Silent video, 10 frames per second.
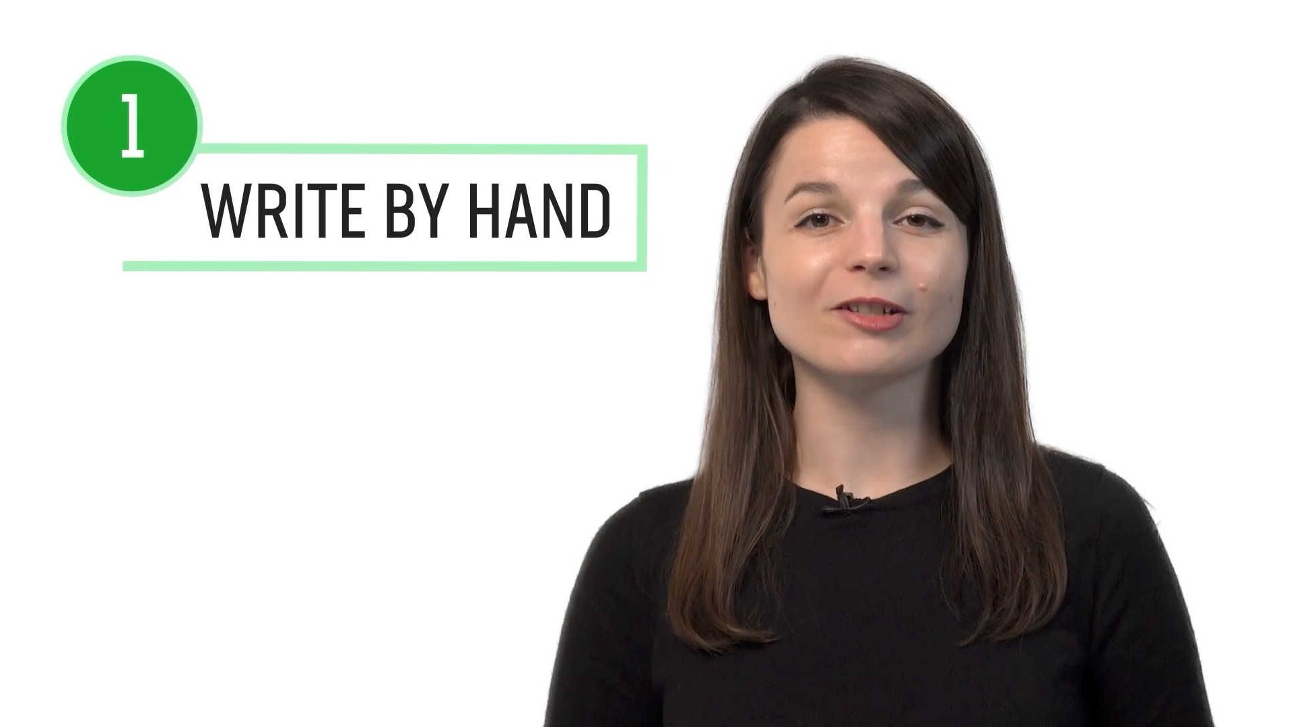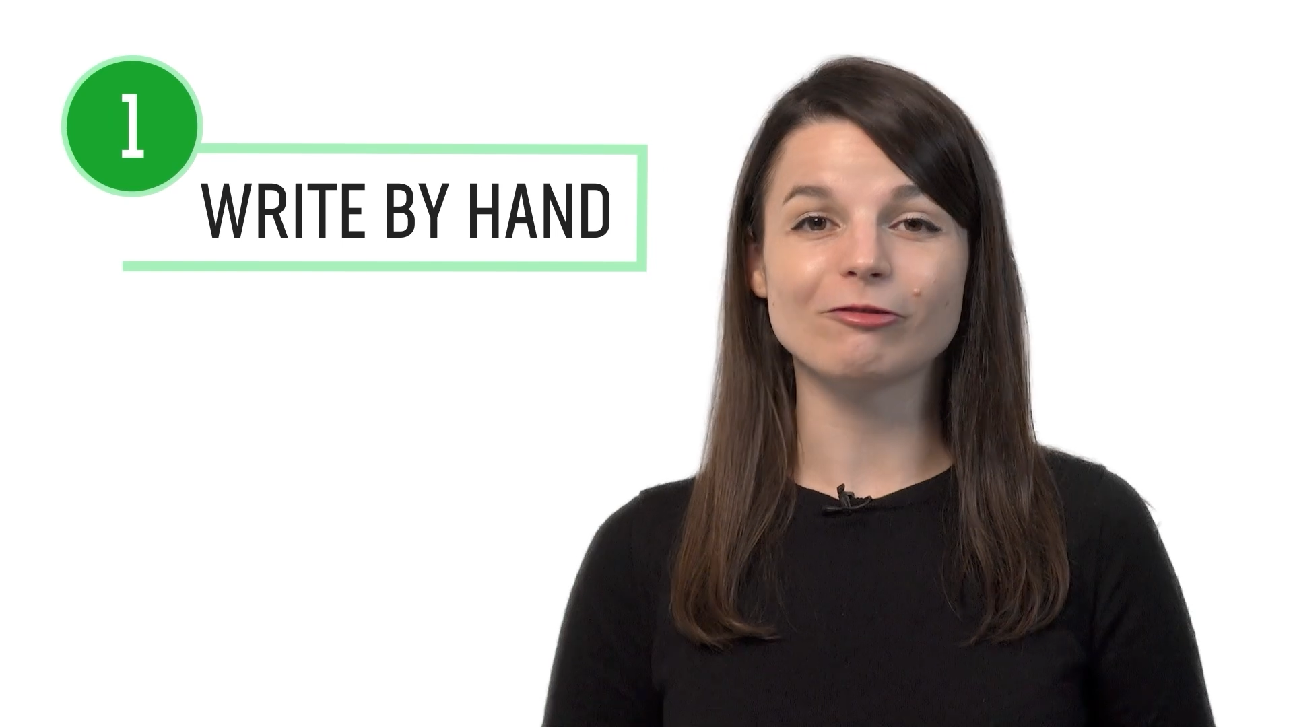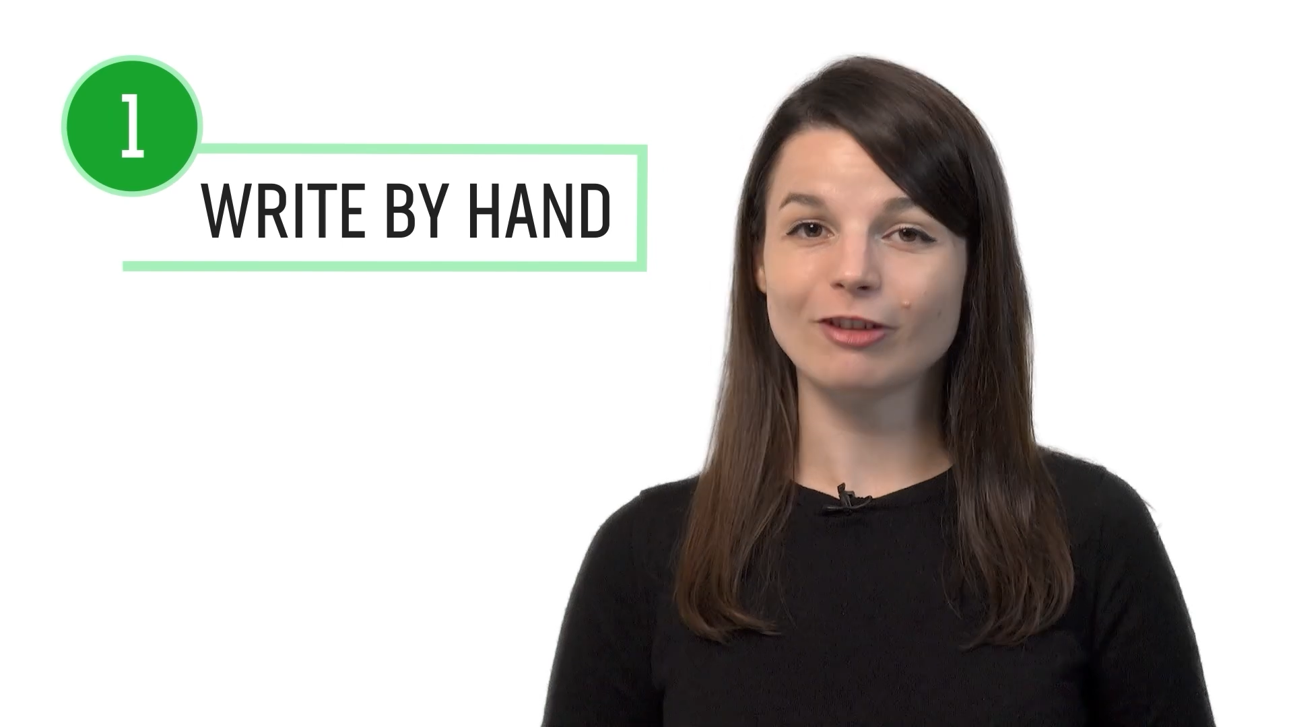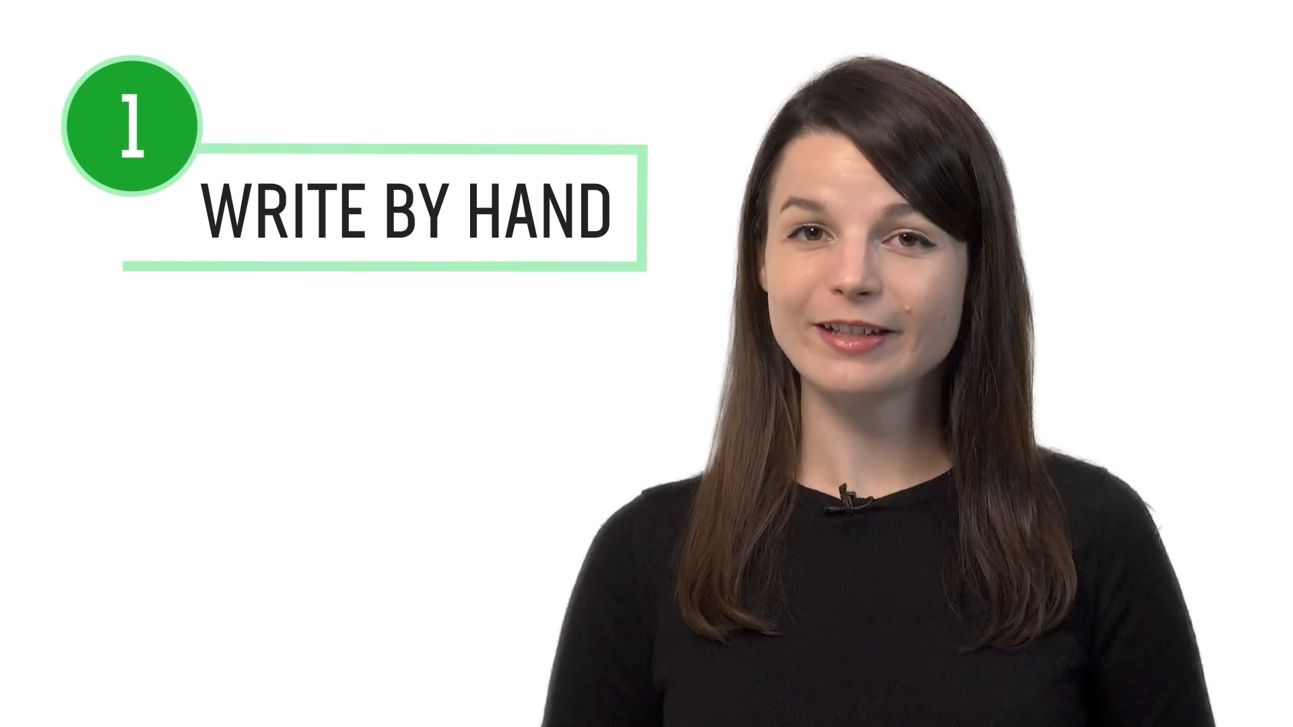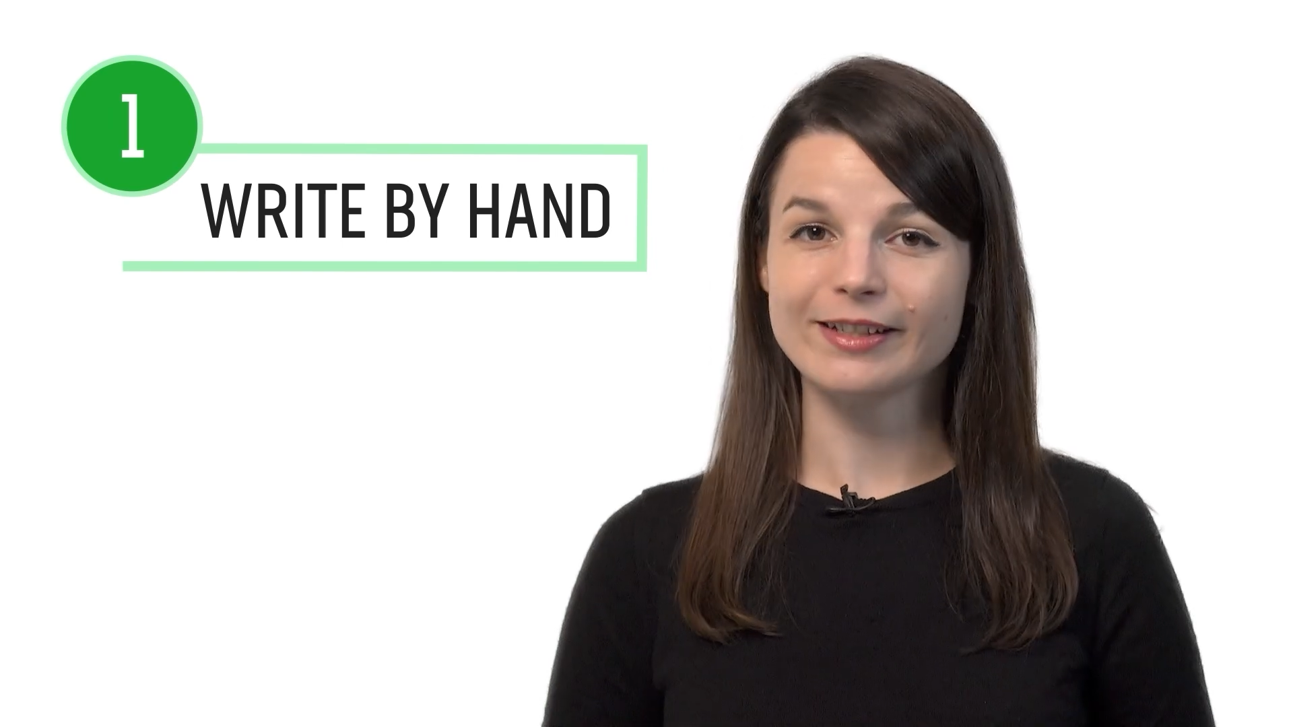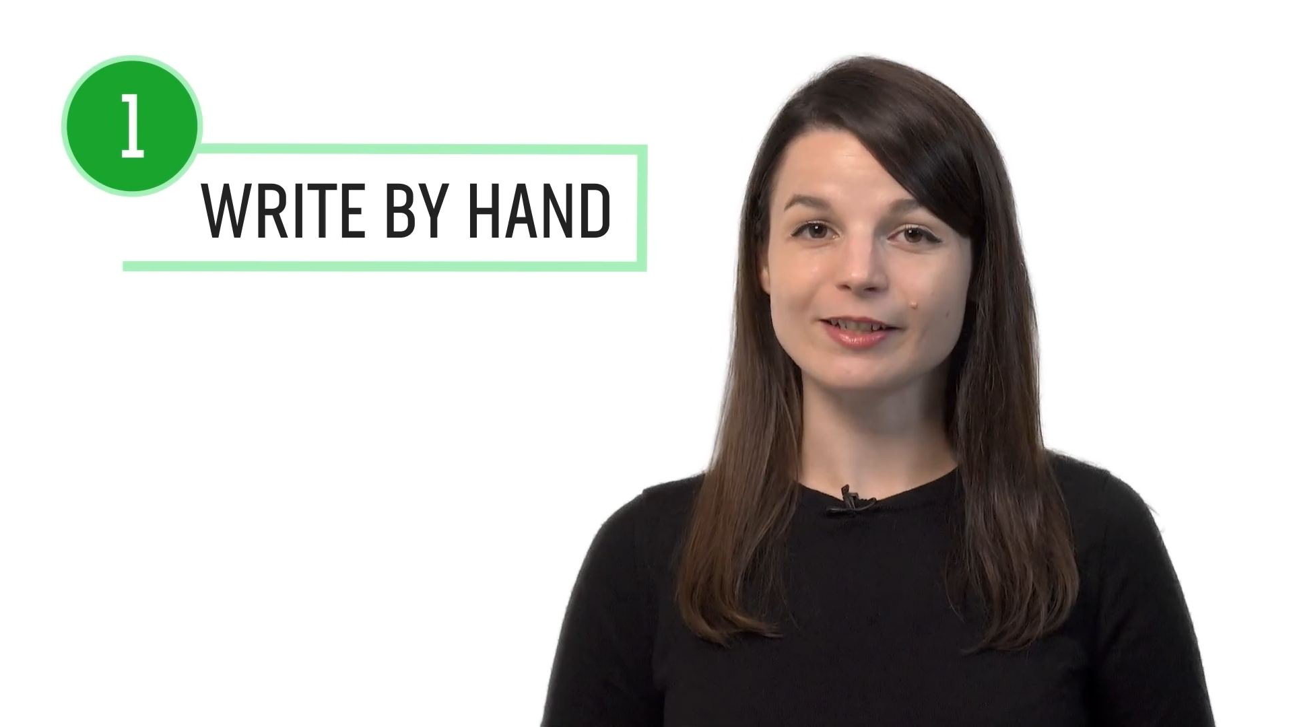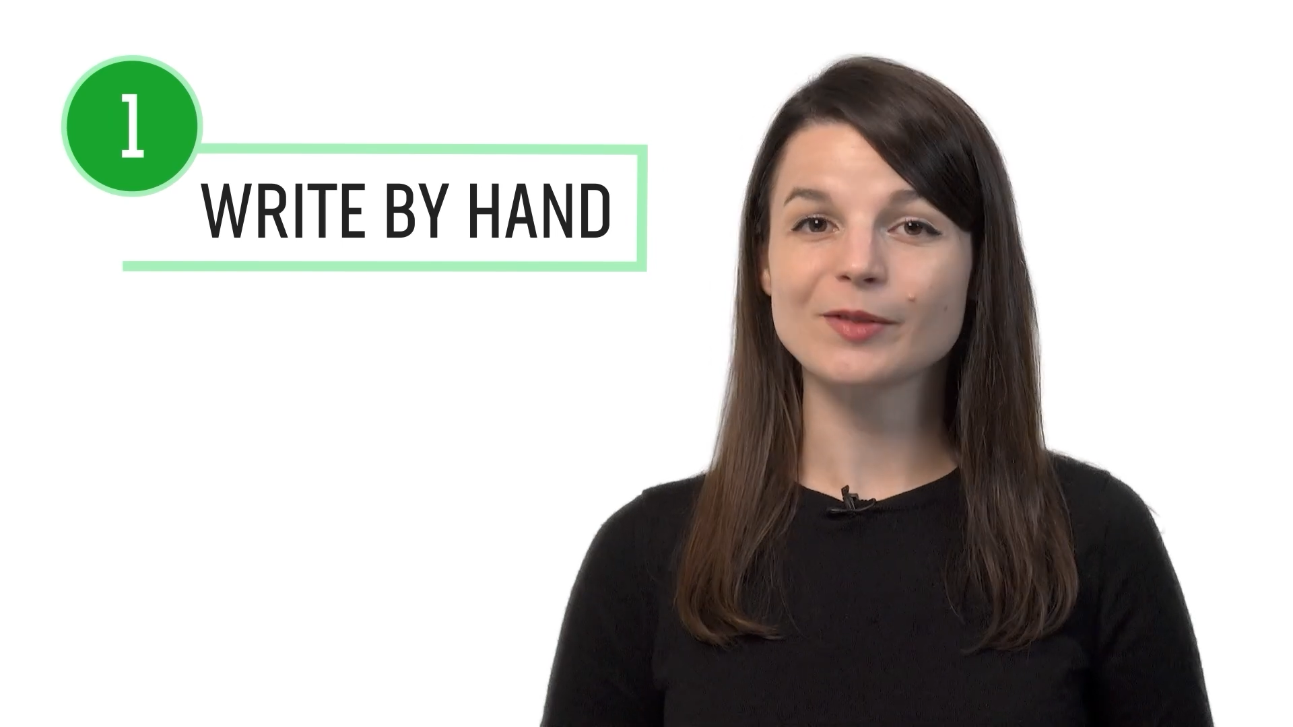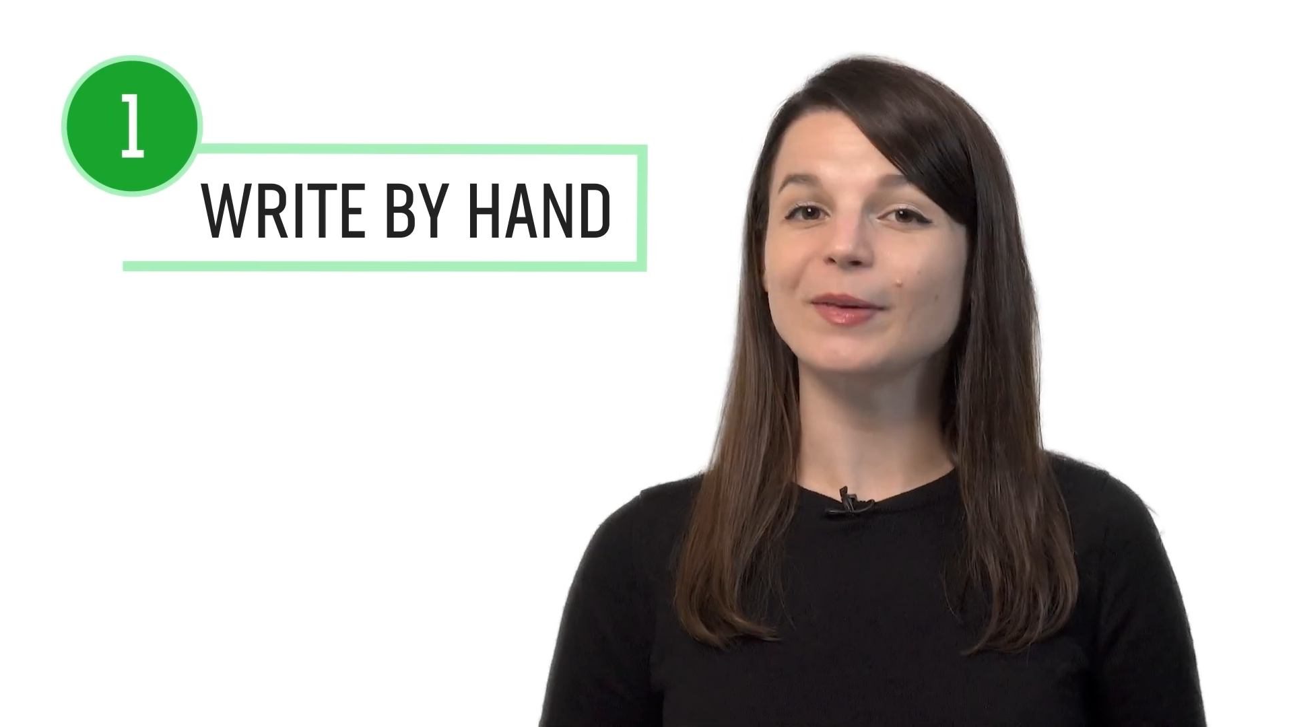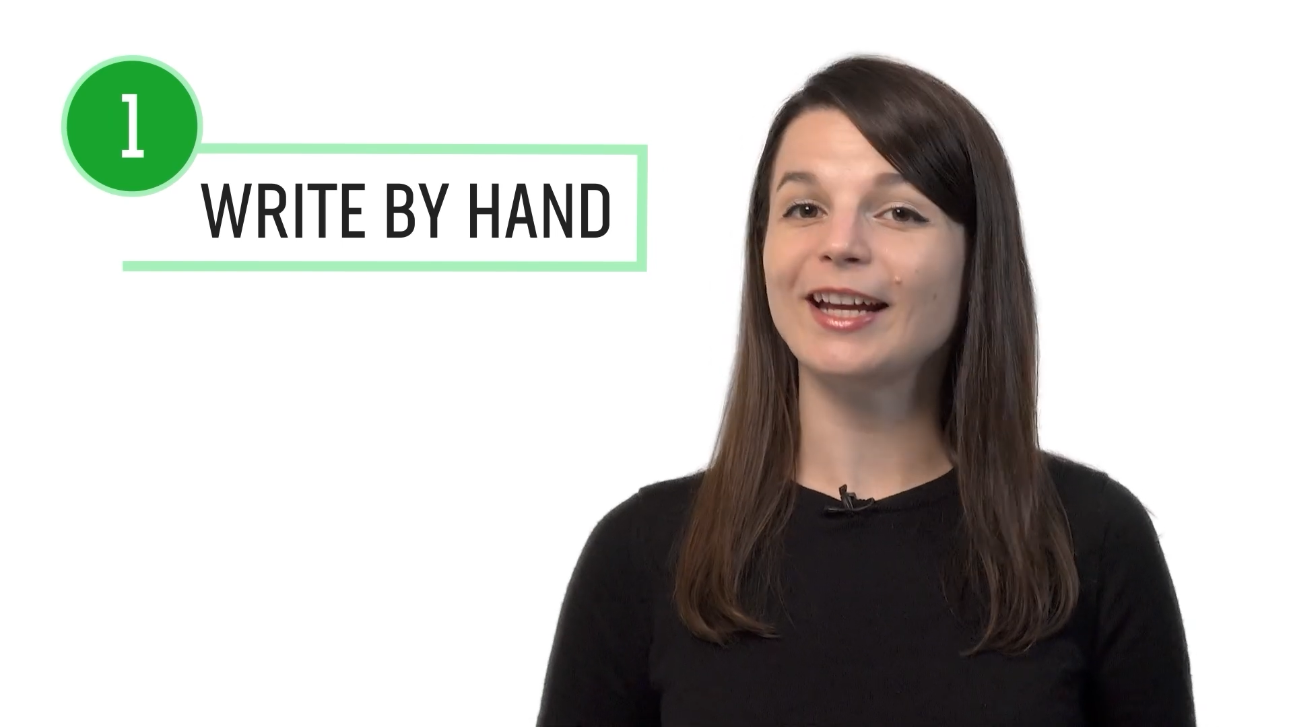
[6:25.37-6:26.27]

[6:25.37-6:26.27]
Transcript: and phrases by